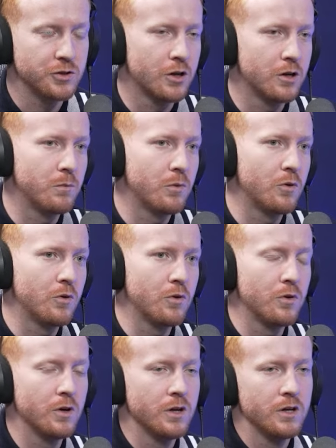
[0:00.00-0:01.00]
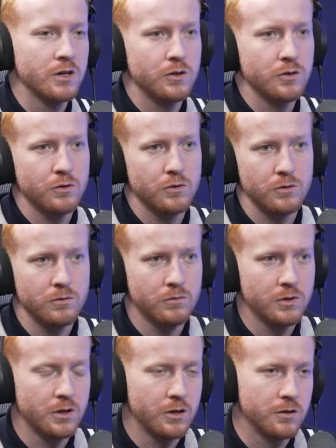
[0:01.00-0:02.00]
job or you're
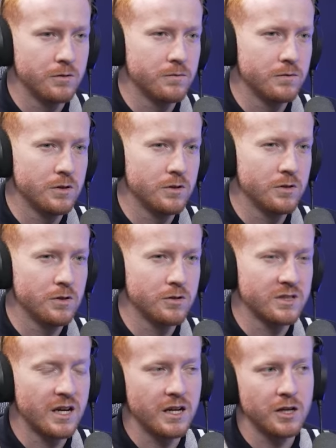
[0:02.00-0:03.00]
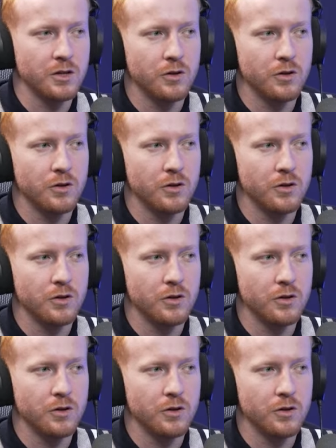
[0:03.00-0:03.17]
starting a